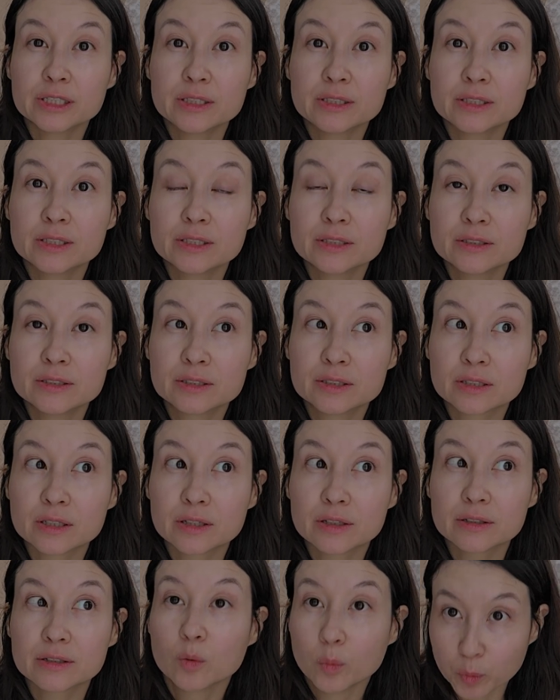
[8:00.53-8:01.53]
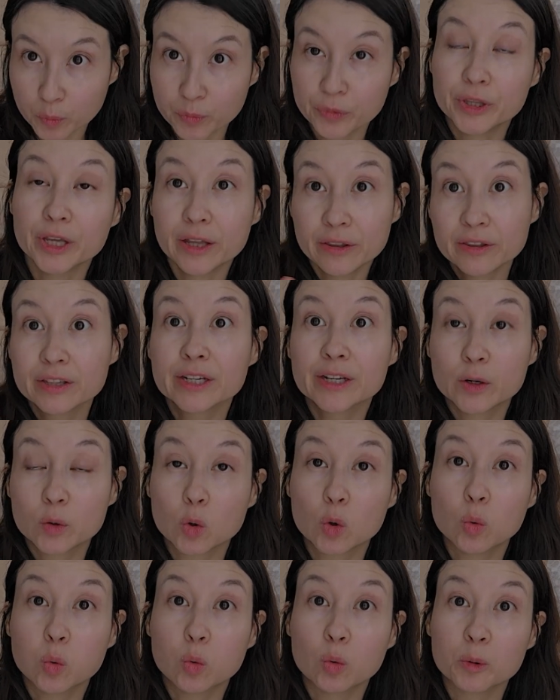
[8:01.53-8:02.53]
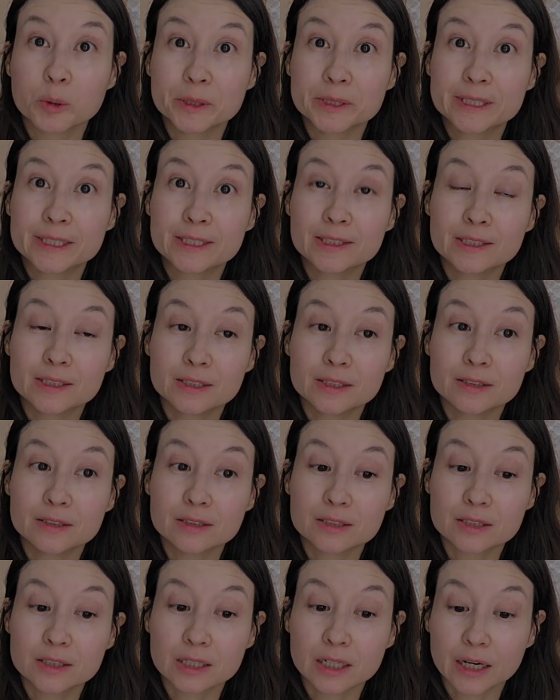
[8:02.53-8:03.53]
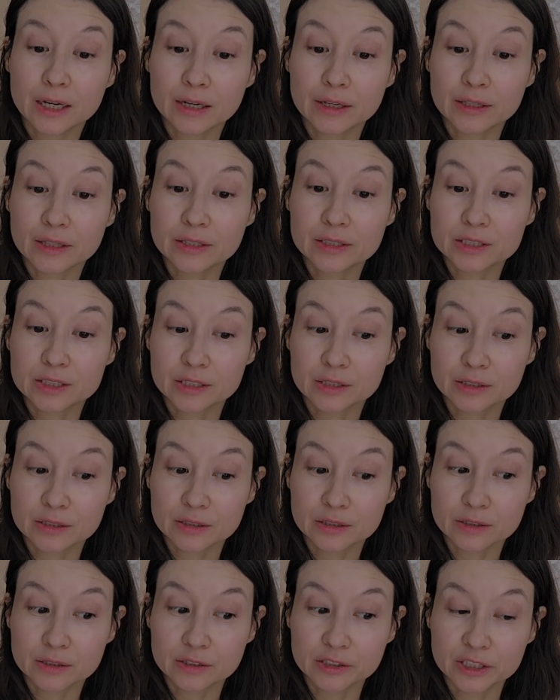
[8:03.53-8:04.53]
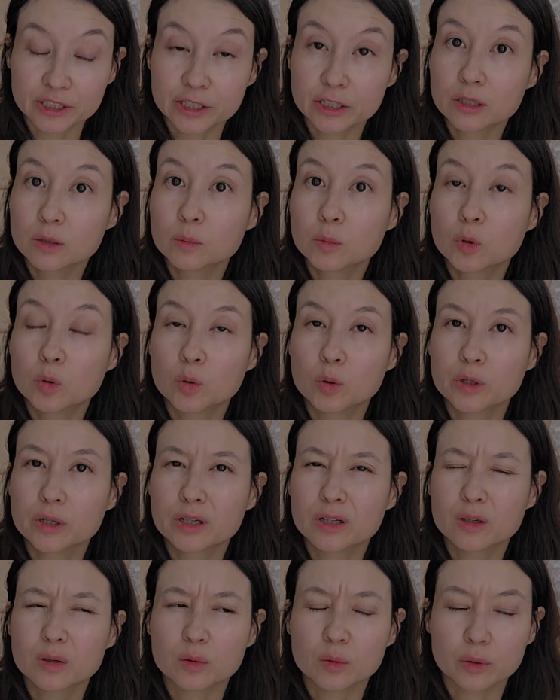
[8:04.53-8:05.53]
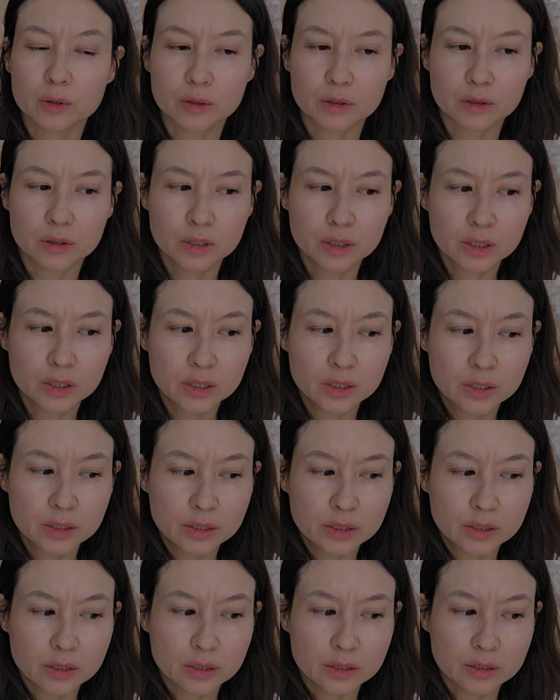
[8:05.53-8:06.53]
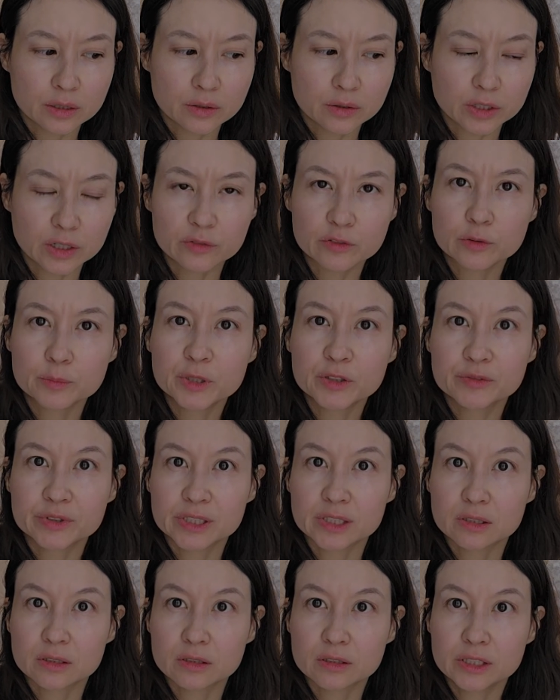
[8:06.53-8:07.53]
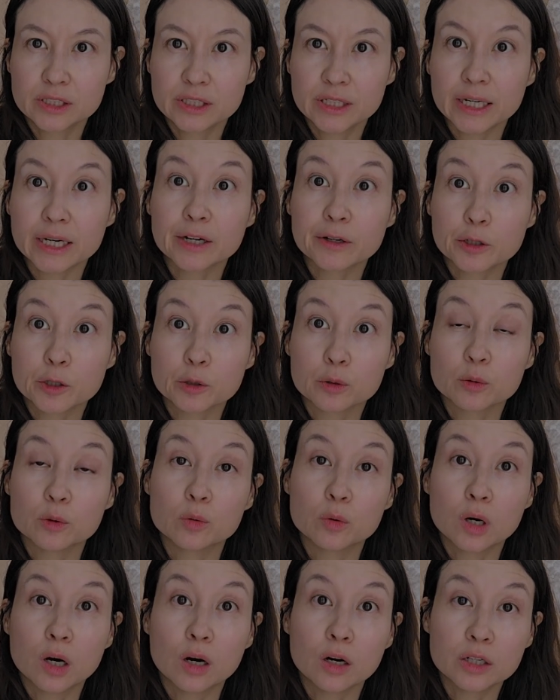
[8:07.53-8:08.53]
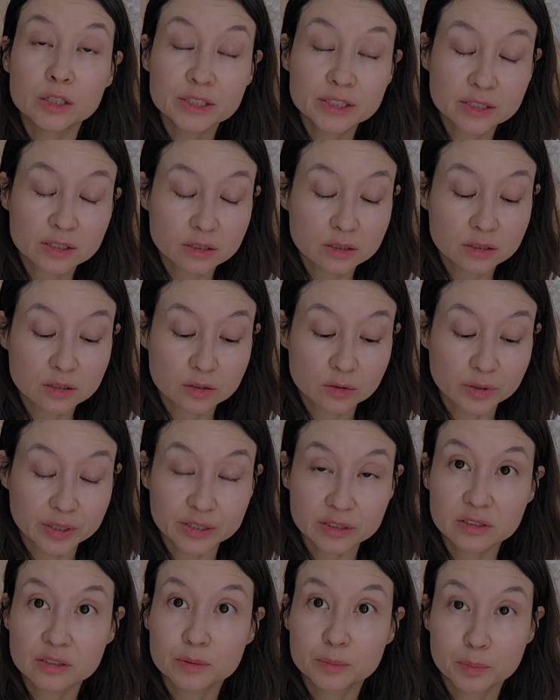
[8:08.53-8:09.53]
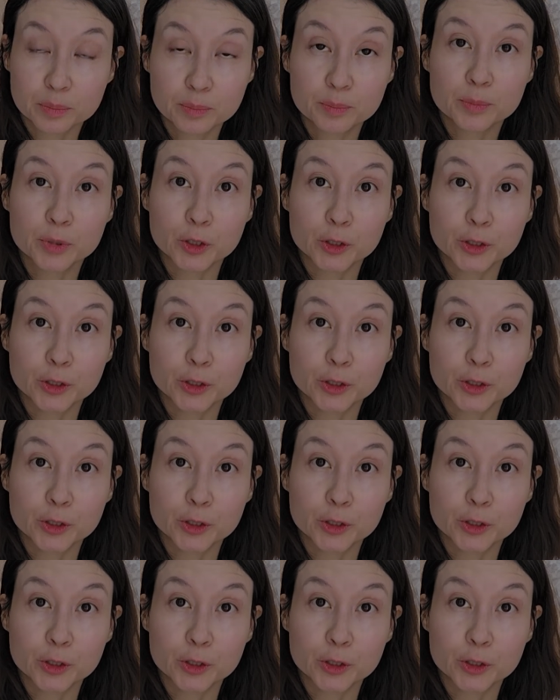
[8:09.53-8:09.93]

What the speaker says: days, then they get quarantined at the airport or government facility at your own cost. So that's per